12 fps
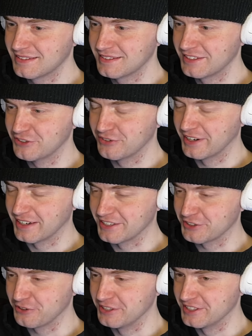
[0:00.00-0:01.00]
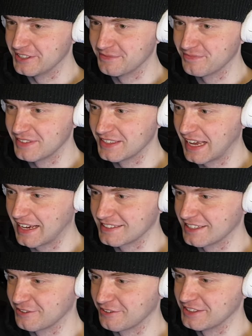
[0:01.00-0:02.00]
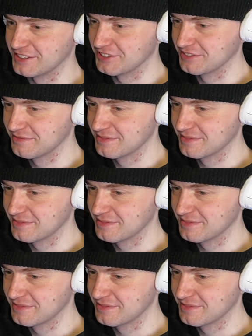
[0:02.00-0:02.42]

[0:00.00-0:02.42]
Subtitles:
This training is crazy. It's actually crazy.